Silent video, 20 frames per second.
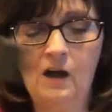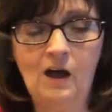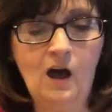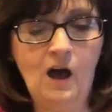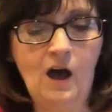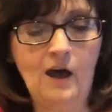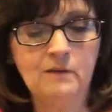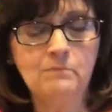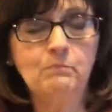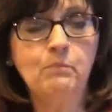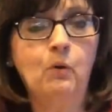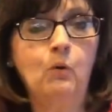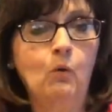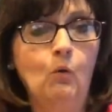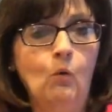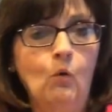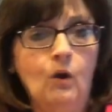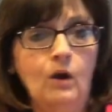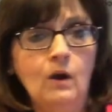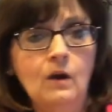I
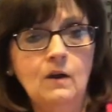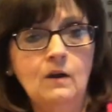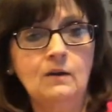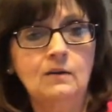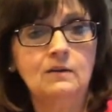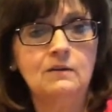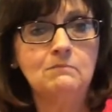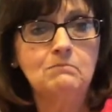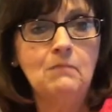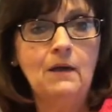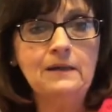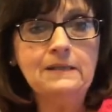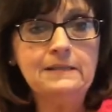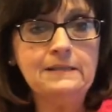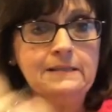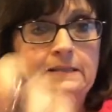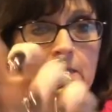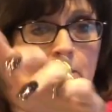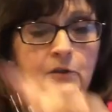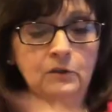pour my
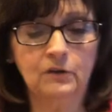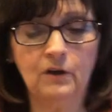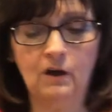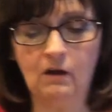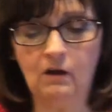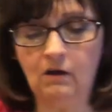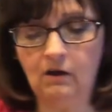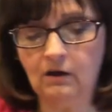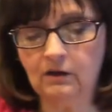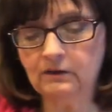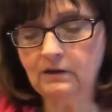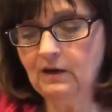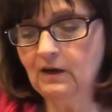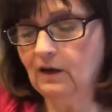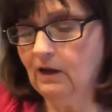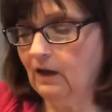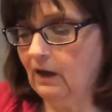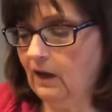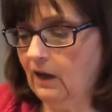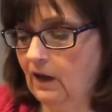sealer on
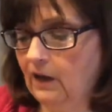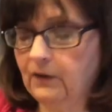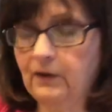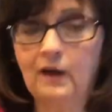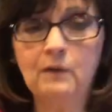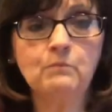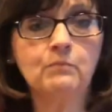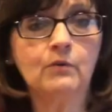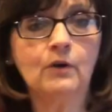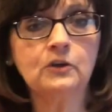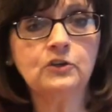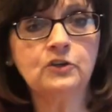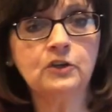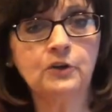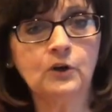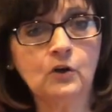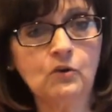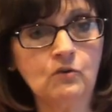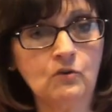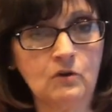and I brush it
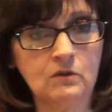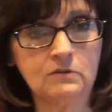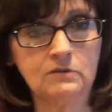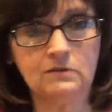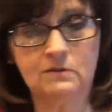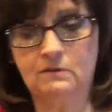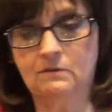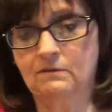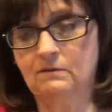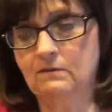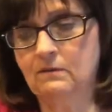across.